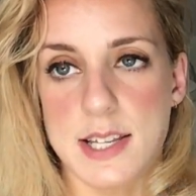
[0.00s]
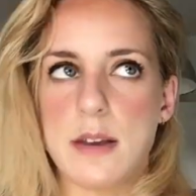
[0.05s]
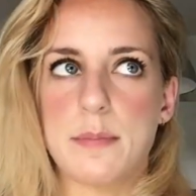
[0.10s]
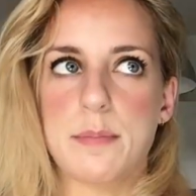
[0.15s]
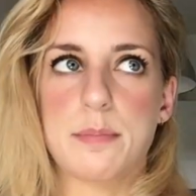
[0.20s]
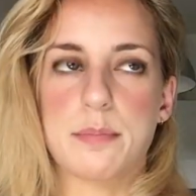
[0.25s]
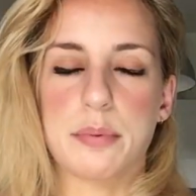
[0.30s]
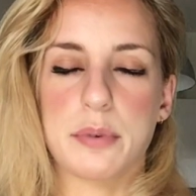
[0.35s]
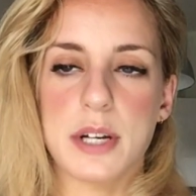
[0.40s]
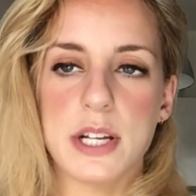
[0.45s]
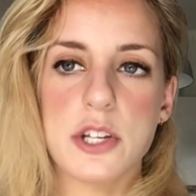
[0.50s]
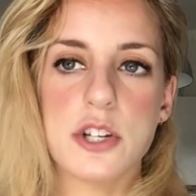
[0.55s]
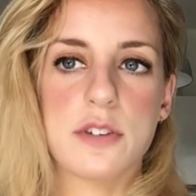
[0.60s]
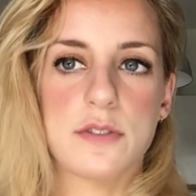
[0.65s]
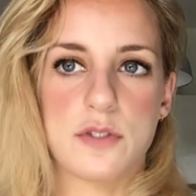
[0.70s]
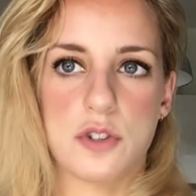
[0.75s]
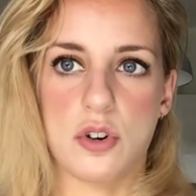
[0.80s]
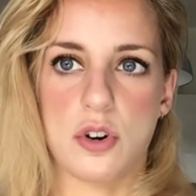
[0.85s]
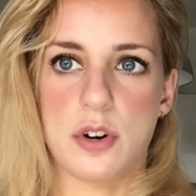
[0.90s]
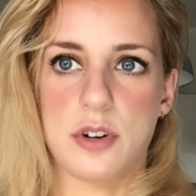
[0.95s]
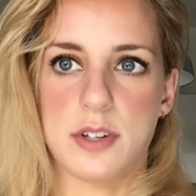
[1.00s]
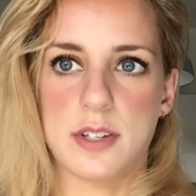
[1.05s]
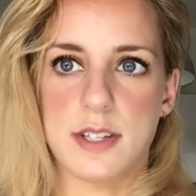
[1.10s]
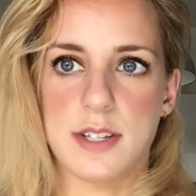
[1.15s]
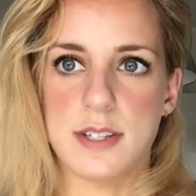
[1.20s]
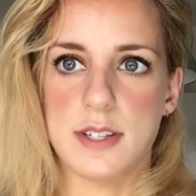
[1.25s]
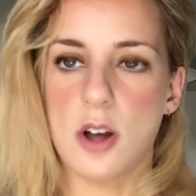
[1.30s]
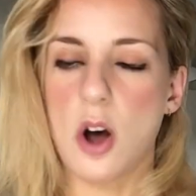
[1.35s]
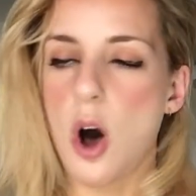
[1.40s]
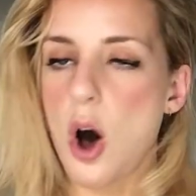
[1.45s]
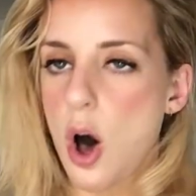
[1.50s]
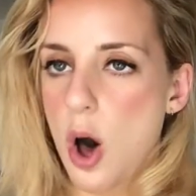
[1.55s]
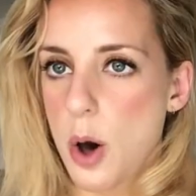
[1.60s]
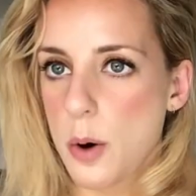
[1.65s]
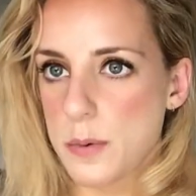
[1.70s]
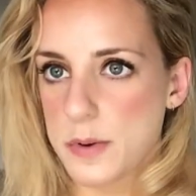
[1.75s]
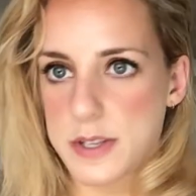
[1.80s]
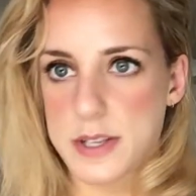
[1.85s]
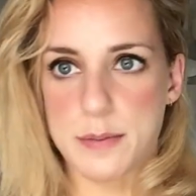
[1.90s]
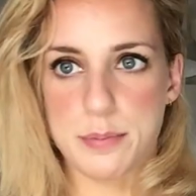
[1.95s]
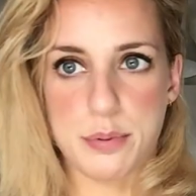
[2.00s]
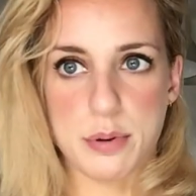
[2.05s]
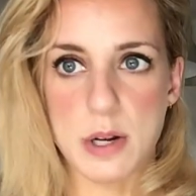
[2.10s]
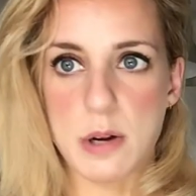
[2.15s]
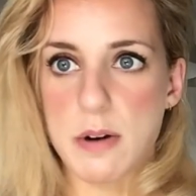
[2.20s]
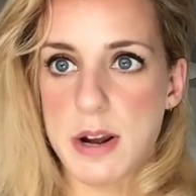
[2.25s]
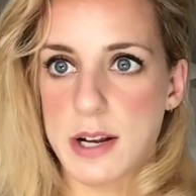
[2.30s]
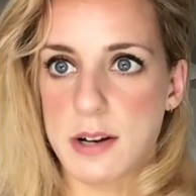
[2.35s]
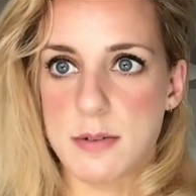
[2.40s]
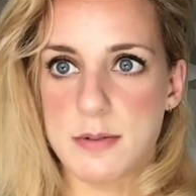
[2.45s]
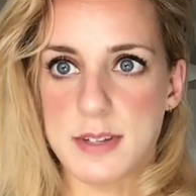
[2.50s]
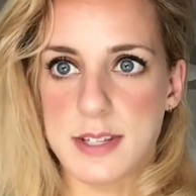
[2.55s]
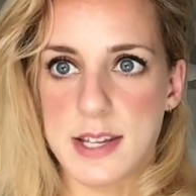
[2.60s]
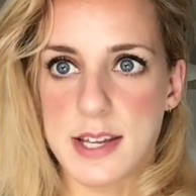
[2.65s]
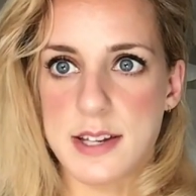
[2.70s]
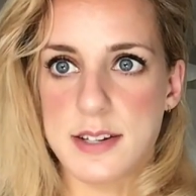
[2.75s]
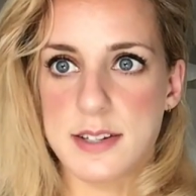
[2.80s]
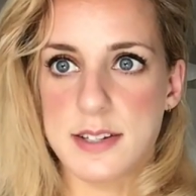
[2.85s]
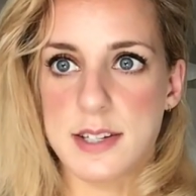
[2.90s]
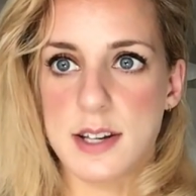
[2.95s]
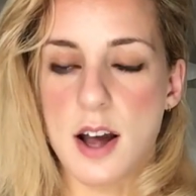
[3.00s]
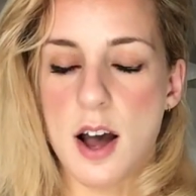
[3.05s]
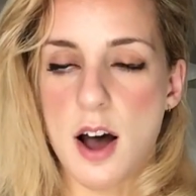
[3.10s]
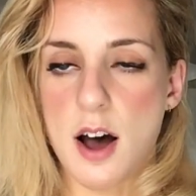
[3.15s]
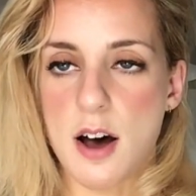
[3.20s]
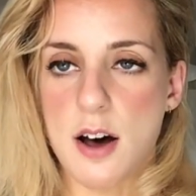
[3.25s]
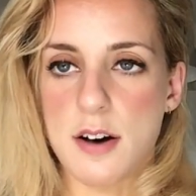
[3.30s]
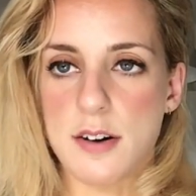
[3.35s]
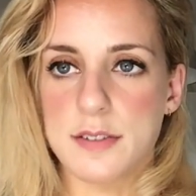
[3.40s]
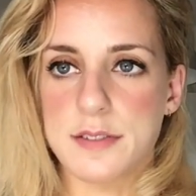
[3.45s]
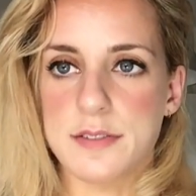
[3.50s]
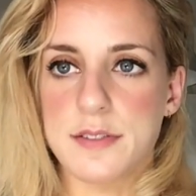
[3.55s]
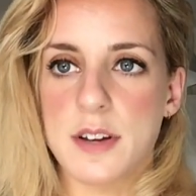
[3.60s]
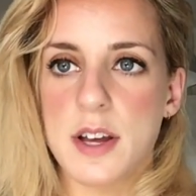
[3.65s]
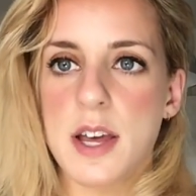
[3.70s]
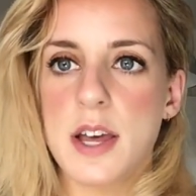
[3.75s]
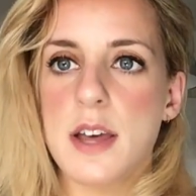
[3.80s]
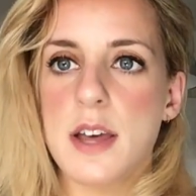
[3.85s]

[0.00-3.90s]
The breach of trust is always a prerequisite of